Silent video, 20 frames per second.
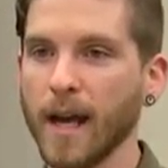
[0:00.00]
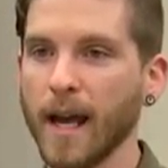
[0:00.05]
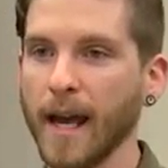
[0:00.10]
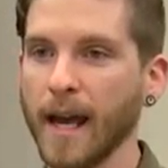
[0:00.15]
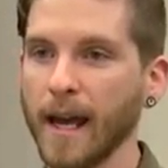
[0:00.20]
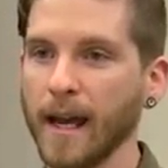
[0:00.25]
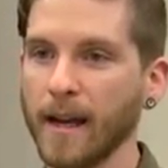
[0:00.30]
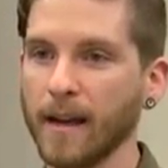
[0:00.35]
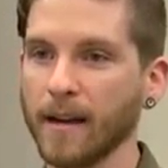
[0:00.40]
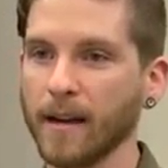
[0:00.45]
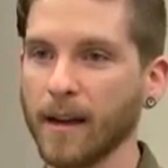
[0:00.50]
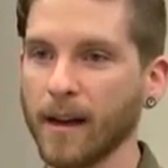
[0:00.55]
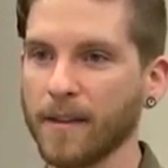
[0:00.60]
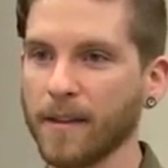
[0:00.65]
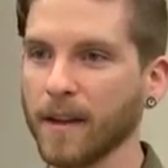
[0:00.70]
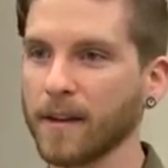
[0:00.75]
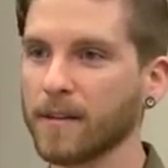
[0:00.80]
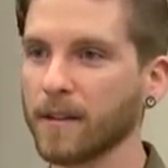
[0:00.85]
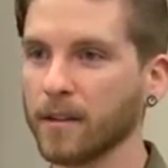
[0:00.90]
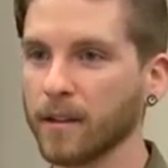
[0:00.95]
And I
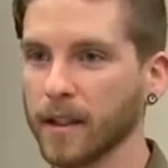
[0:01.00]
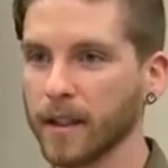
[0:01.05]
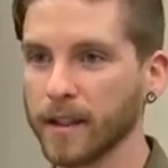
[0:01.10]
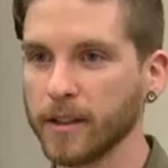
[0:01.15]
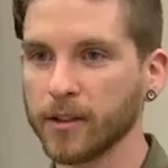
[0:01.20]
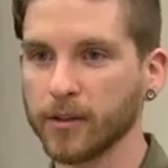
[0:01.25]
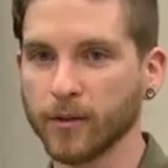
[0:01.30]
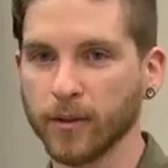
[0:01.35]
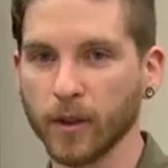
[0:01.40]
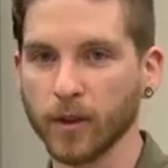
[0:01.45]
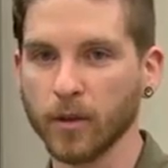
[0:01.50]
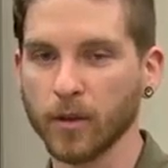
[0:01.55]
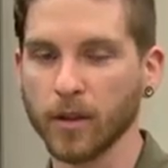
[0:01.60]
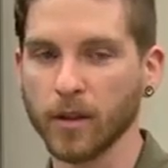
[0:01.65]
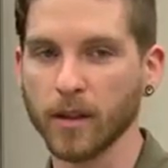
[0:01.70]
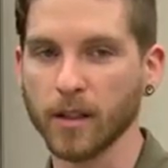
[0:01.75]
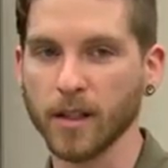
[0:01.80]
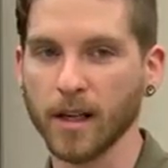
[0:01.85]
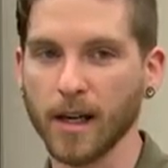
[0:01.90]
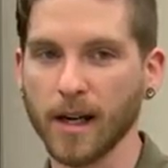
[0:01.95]
think the lids float to
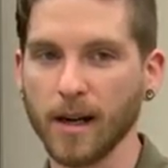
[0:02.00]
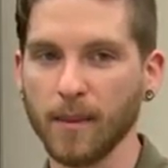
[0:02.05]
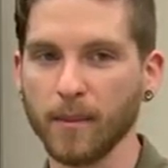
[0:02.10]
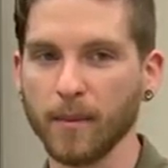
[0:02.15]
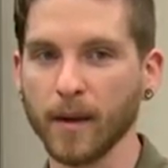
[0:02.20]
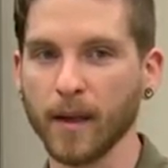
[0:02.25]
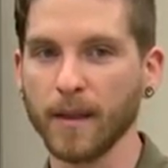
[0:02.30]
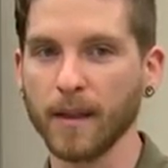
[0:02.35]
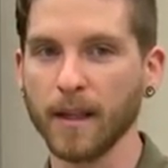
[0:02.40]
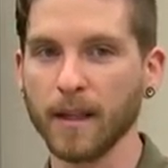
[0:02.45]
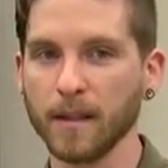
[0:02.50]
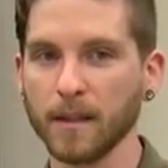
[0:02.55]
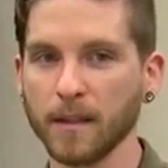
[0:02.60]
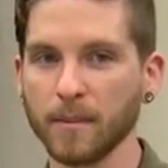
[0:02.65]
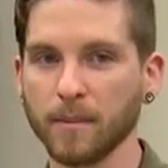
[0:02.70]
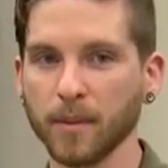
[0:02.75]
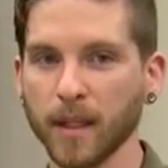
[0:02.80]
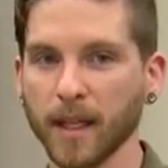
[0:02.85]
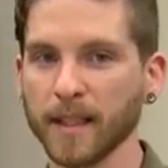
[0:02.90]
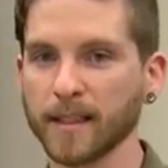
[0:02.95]
the top, and then
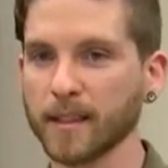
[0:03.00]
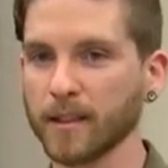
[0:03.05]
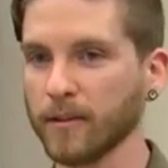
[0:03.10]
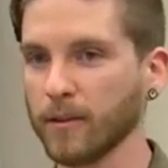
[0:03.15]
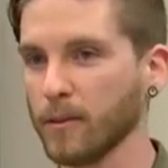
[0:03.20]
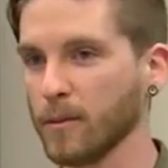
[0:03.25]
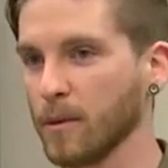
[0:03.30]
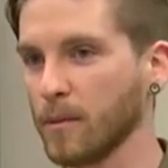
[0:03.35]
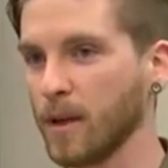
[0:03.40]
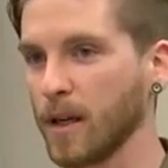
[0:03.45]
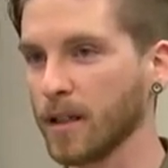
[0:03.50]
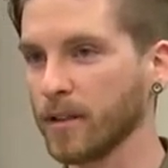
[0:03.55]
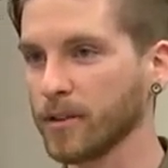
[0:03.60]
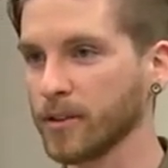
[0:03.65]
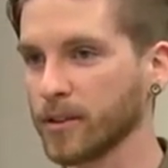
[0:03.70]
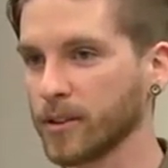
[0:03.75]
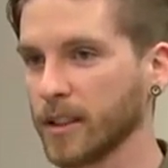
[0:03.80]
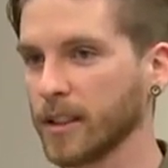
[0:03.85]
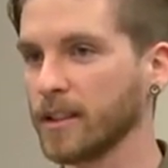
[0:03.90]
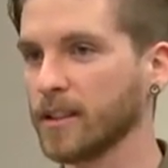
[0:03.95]
the plastic from the bottle
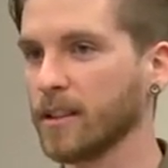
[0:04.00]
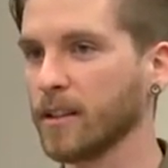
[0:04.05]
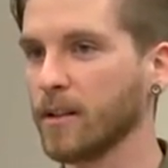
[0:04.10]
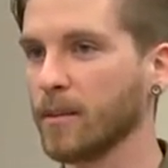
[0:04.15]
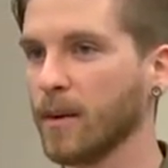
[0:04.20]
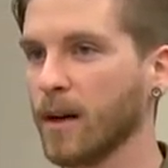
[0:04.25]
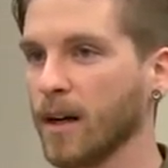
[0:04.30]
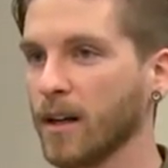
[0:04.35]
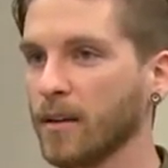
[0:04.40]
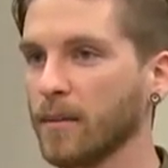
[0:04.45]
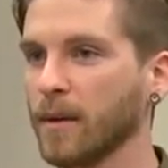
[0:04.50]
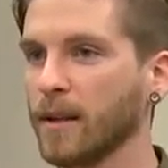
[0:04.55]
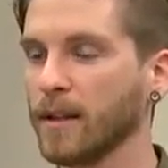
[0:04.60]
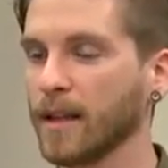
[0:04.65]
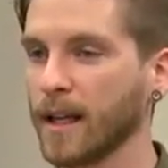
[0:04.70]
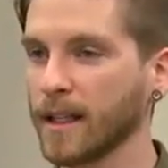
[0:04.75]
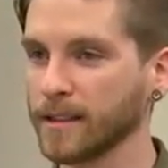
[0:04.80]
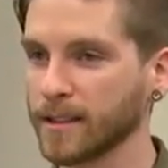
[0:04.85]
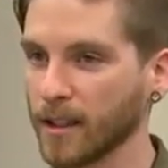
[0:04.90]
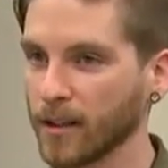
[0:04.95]
sinks to the bottom, and
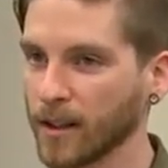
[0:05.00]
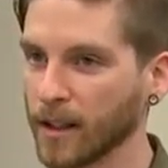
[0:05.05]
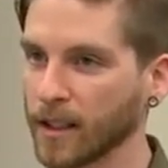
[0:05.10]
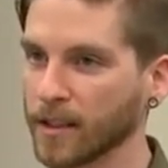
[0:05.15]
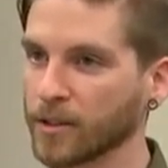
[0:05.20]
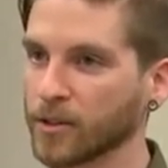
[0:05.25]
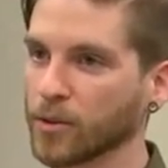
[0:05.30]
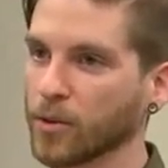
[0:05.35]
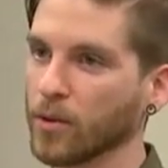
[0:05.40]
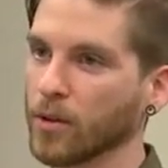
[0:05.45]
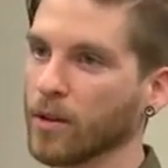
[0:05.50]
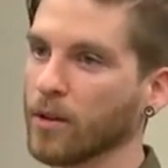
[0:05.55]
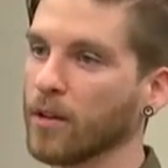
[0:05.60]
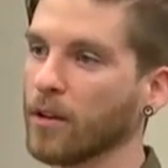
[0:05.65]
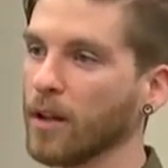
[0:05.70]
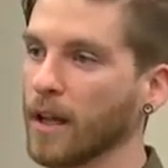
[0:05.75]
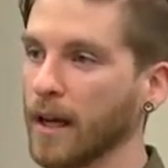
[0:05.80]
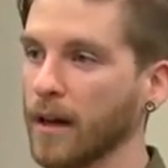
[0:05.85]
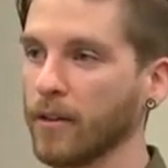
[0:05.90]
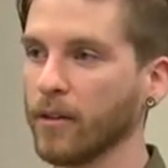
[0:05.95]
that's how they can sort it
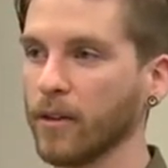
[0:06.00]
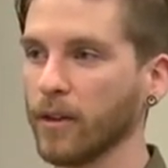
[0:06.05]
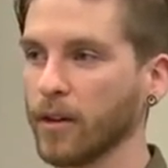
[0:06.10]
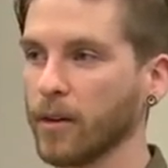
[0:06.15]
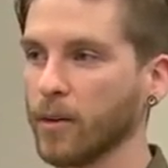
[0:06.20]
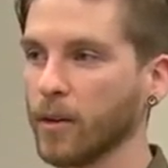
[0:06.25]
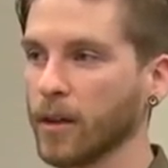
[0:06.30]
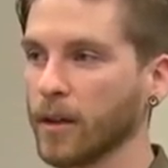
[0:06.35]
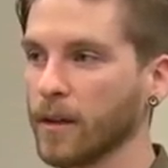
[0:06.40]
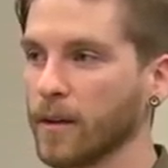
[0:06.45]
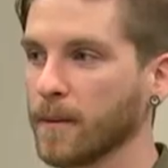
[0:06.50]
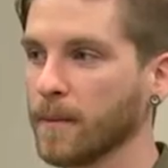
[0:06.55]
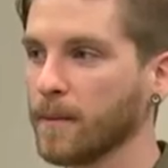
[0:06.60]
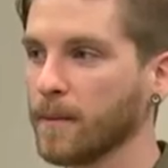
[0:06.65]
all out really quick.